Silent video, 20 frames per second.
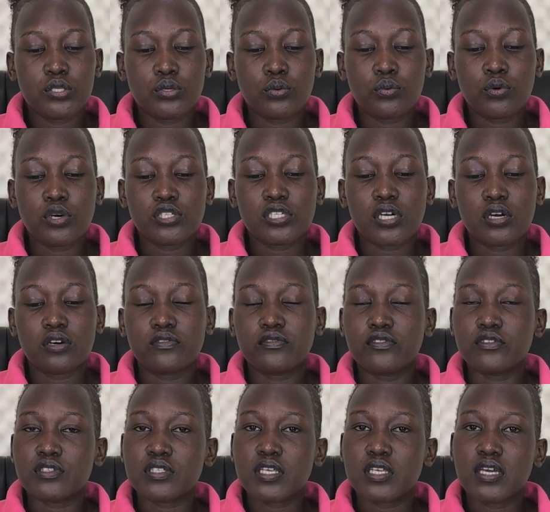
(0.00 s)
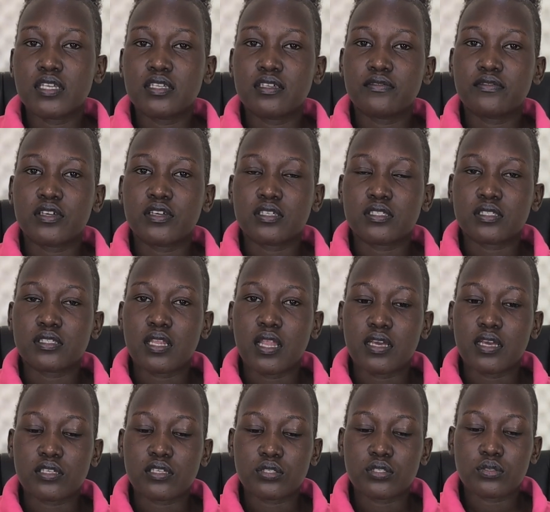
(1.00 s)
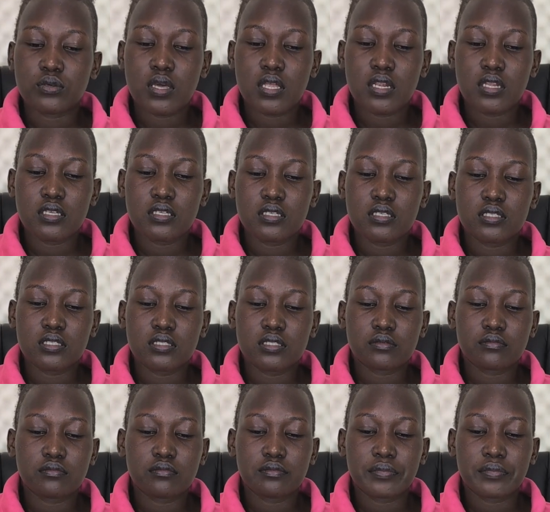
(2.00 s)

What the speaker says: Watch out for side effects like swelling,